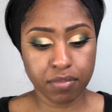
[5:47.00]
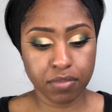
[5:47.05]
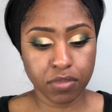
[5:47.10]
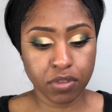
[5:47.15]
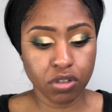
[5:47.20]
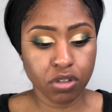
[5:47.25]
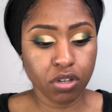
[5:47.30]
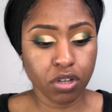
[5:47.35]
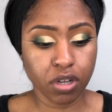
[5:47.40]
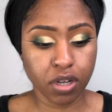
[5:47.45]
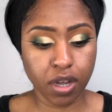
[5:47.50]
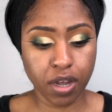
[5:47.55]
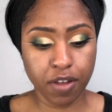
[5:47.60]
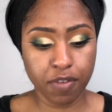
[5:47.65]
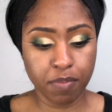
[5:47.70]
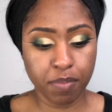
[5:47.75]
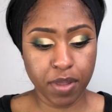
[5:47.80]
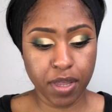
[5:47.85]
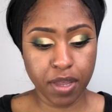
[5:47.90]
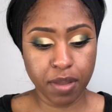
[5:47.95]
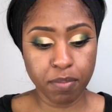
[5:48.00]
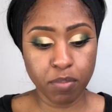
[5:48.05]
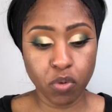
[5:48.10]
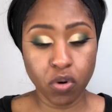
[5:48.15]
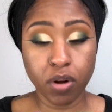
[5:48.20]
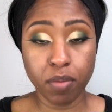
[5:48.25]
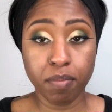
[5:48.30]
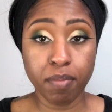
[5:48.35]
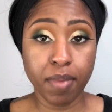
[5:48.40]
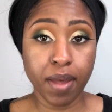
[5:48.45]
look of being
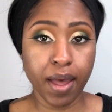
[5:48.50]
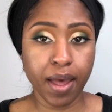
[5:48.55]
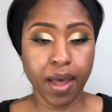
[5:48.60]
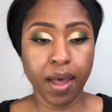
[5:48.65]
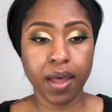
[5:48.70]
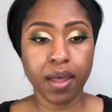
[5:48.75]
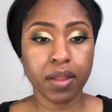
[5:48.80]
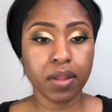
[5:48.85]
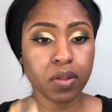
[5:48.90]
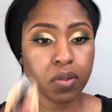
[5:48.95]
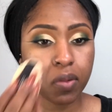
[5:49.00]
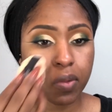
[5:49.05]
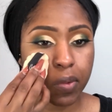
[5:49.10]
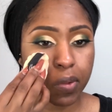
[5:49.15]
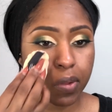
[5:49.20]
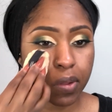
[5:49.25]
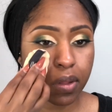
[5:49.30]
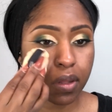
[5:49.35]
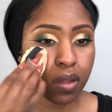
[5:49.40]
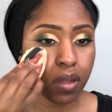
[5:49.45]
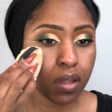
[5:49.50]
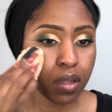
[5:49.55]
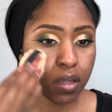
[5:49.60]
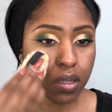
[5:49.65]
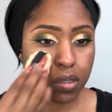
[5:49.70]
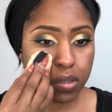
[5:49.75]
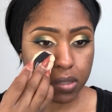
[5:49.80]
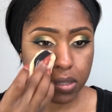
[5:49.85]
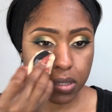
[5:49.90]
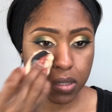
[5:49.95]
more matte,
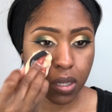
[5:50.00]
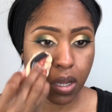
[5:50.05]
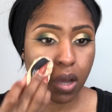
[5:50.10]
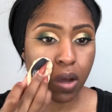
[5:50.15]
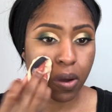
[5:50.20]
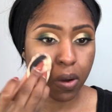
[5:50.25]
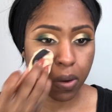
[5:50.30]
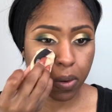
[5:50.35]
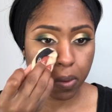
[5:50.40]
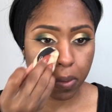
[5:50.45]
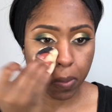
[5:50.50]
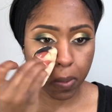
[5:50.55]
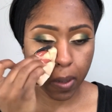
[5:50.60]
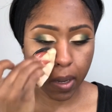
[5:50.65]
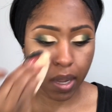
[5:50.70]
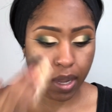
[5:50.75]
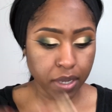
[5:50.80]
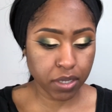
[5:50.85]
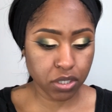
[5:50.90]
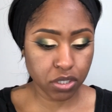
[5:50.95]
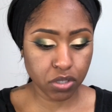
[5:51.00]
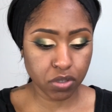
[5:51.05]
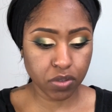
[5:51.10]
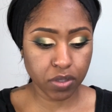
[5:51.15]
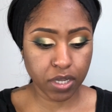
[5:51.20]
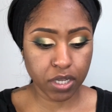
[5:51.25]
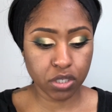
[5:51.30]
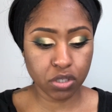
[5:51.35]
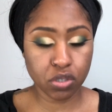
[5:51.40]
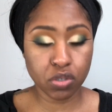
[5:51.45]
so I do
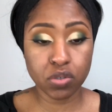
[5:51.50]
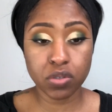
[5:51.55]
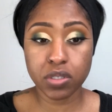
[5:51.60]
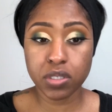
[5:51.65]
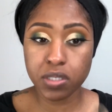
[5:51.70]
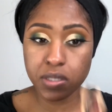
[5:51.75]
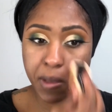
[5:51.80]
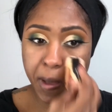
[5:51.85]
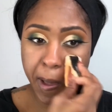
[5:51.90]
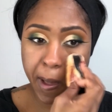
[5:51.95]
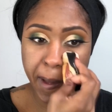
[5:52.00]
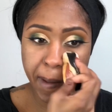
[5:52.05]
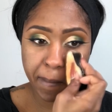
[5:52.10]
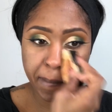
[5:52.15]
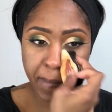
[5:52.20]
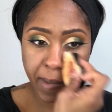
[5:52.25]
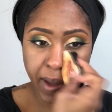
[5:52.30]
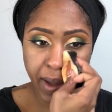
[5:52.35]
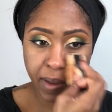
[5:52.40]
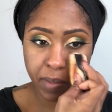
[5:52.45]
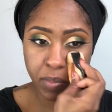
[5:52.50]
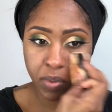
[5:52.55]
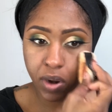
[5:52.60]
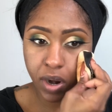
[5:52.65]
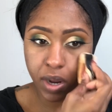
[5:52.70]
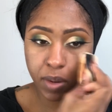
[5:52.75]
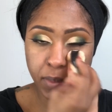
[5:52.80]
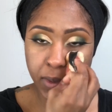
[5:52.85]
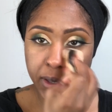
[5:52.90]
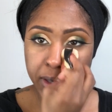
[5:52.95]
like to set my
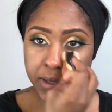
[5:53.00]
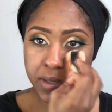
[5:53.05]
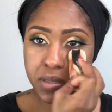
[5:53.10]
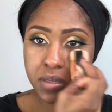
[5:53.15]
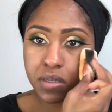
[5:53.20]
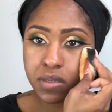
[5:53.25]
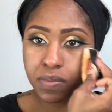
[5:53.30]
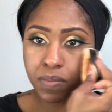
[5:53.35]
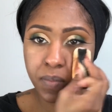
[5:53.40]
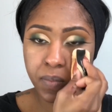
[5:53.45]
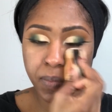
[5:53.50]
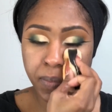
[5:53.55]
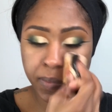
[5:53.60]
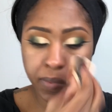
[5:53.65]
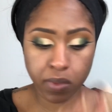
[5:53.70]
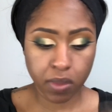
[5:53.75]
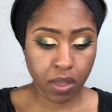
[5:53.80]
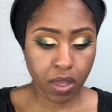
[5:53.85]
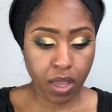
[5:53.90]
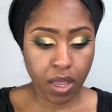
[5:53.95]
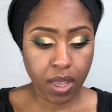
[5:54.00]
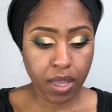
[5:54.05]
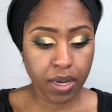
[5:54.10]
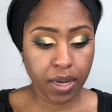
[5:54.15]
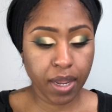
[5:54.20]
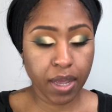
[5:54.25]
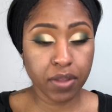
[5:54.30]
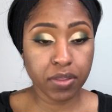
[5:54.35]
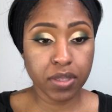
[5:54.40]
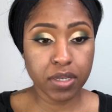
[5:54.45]
primers.
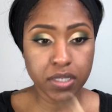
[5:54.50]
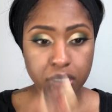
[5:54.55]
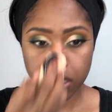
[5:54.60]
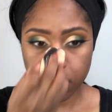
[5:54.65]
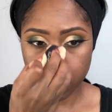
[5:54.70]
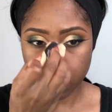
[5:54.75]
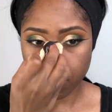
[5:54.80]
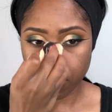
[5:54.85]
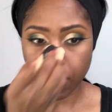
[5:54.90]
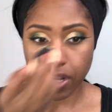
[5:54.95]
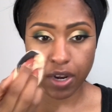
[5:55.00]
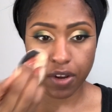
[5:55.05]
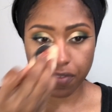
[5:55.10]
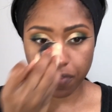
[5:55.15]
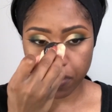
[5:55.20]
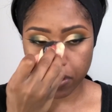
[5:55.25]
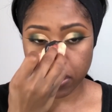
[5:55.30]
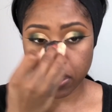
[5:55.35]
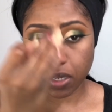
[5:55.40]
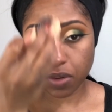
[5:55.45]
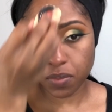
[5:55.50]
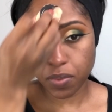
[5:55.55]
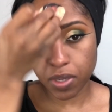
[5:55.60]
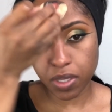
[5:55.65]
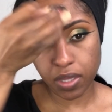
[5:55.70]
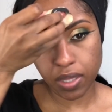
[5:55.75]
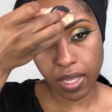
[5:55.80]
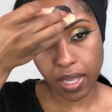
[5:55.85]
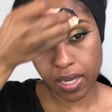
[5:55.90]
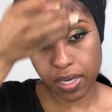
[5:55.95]
Now this is great for
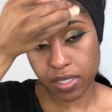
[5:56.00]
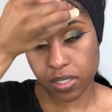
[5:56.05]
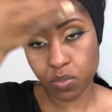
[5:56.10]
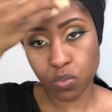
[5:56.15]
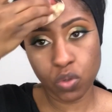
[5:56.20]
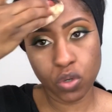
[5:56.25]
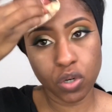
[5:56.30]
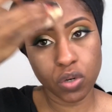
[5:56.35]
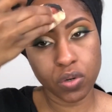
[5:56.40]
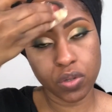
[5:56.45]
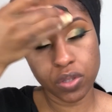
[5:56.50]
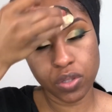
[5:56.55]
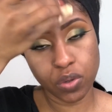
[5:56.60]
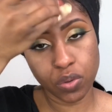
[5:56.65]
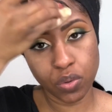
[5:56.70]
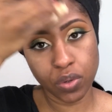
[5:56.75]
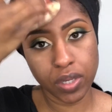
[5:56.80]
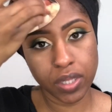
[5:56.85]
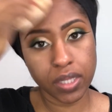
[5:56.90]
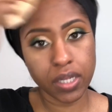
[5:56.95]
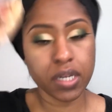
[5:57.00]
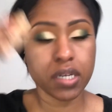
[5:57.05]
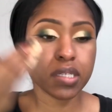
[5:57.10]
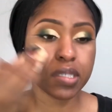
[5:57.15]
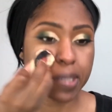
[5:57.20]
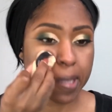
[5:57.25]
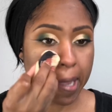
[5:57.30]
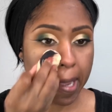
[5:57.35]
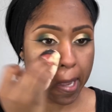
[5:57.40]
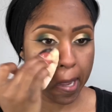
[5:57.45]
someone that is more on the oilier
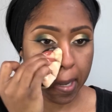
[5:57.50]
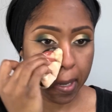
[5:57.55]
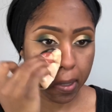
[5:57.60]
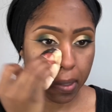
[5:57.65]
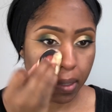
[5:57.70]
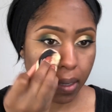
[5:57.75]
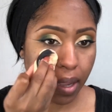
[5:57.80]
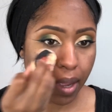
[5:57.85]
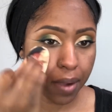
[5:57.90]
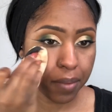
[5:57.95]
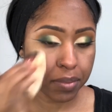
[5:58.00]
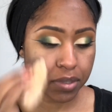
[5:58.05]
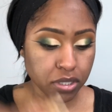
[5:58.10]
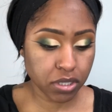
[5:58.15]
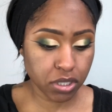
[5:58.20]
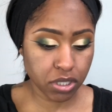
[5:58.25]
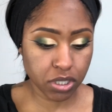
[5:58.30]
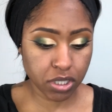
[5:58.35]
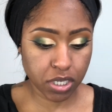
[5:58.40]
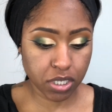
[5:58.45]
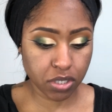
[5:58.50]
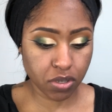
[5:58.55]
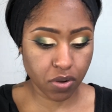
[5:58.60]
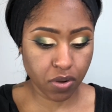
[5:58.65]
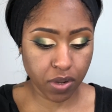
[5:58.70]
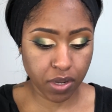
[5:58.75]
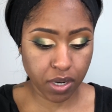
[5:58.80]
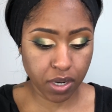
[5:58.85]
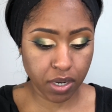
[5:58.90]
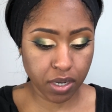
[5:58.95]
side. I would suggest
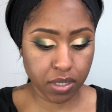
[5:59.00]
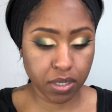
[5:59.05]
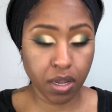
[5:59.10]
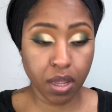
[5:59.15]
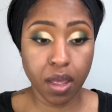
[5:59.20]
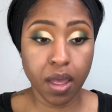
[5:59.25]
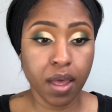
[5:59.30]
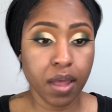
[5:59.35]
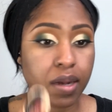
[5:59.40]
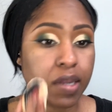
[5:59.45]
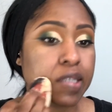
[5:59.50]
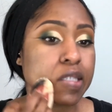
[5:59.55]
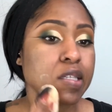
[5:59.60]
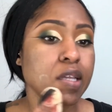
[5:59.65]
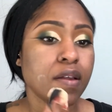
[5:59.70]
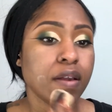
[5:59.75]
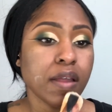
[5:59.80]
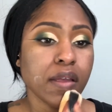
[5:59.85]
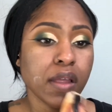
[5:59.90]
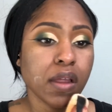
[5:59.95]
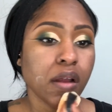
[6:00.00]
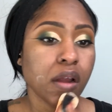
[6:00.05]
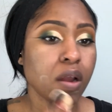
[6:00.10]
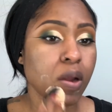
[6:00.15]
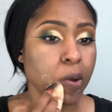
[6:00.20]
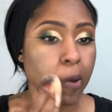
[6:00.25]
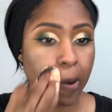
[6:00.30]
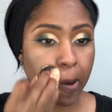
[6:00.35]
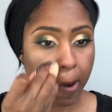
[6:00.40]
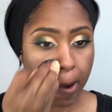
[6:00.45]
going ahead and setting your
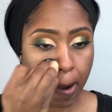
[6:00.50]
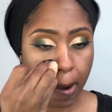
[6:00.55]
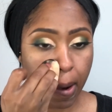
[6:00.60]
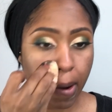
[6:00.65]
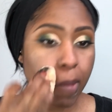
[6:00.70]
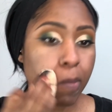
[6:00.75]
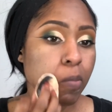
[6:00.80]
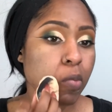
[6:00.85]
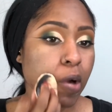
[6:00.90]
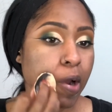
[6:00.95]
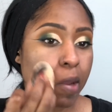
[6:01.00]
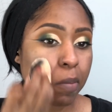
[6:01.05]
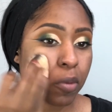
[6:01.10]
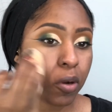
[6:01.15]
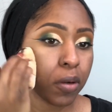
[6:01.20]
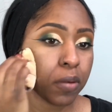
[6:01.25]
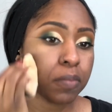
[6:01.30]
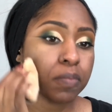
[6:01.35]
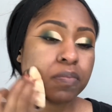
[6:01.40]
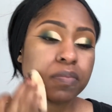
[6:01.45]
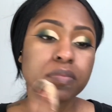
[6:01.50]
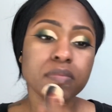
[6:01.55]
primer.